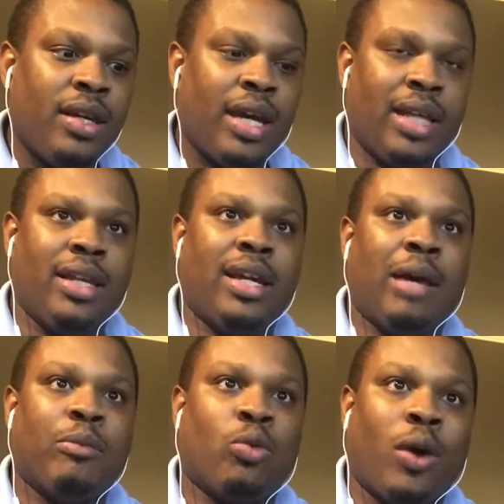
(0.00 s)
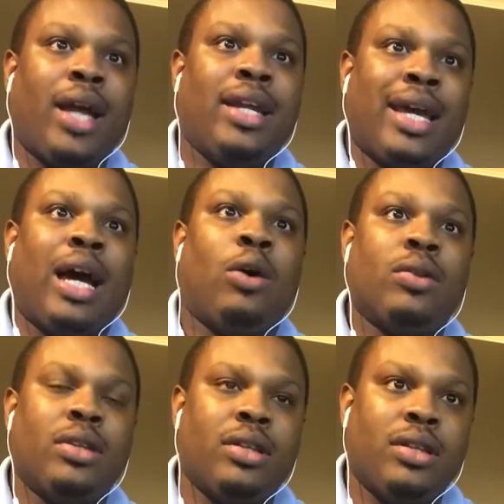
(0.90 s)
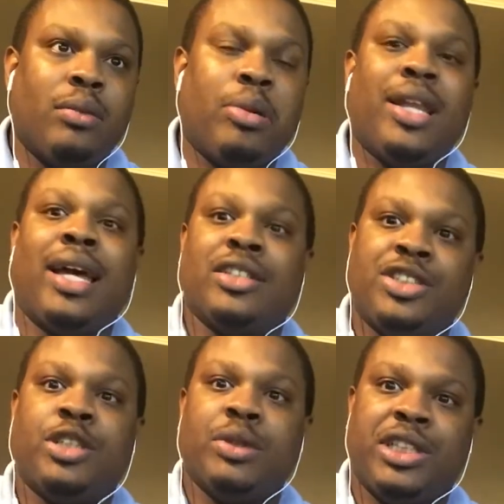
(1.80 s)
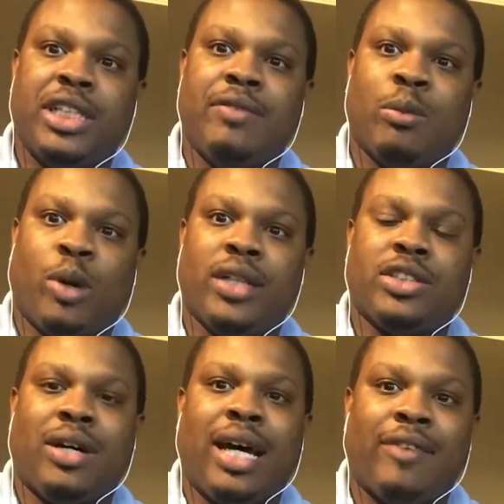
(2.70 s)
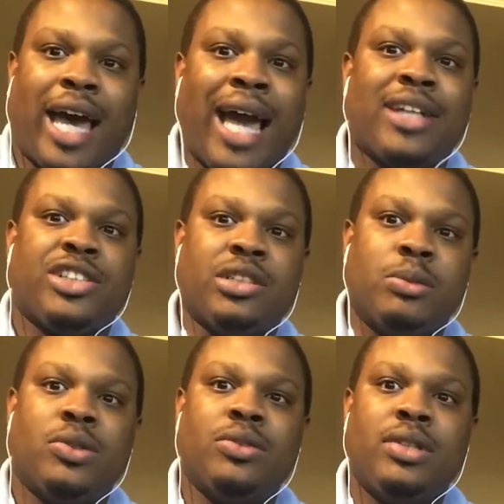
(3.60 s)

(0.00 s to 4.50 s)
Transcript: And then I'm writing out plans to achieve them, right? So I have actionable